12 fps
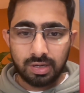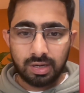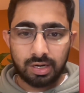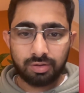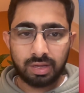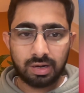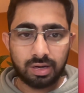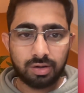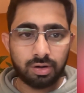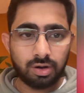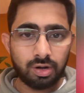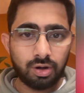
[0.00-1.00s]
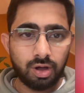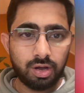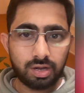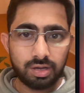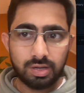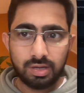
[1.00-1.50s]
And you can click on
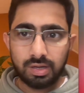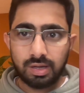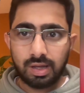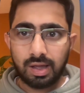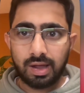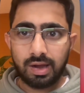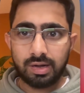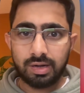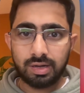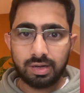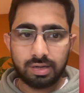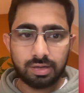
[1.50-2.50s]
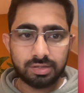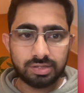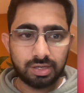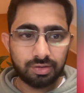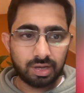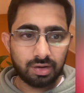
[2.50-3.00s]
unlock, and
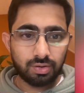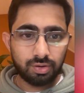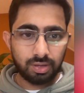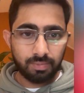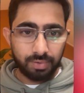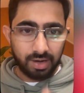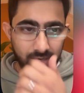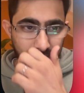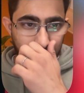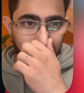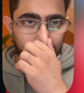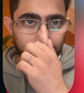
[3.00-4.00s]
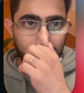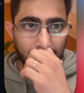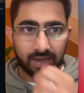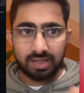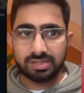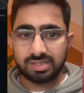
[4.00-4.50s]
say you can go to the brain, and you can
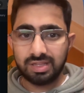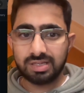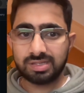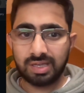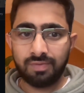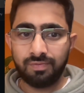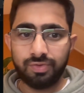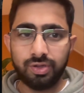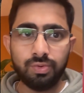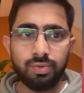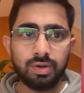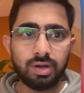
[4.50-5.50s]
again see the same view